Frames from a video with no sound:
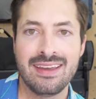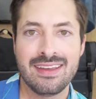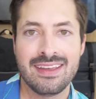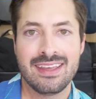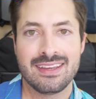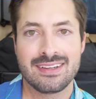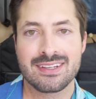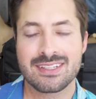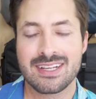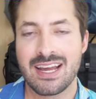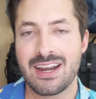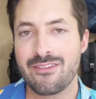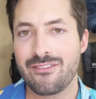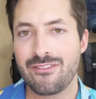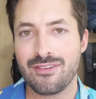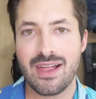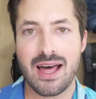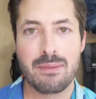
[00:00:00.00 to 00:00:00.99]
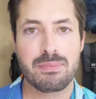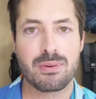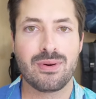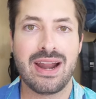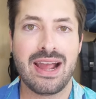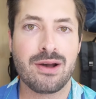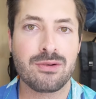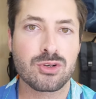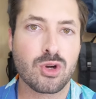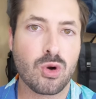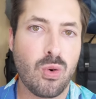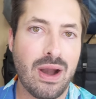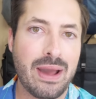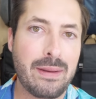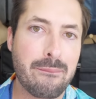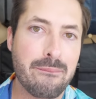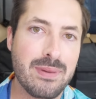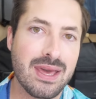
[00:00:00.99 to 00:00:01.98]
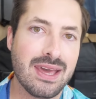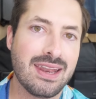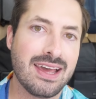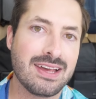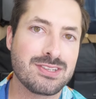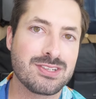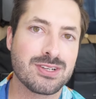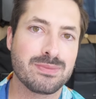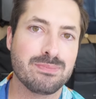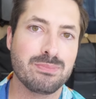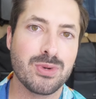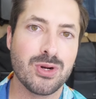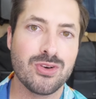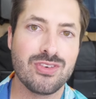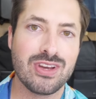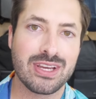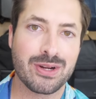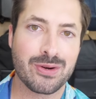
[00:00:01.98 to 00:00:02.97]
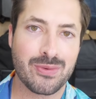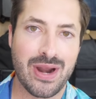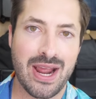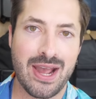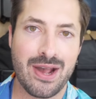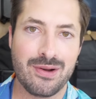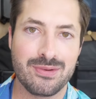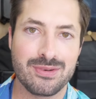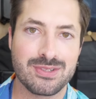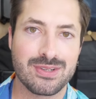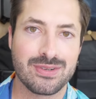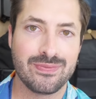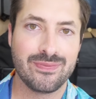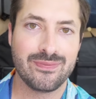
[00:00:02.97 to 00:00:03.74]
it could kind of flop around quite a bit as you're moving around.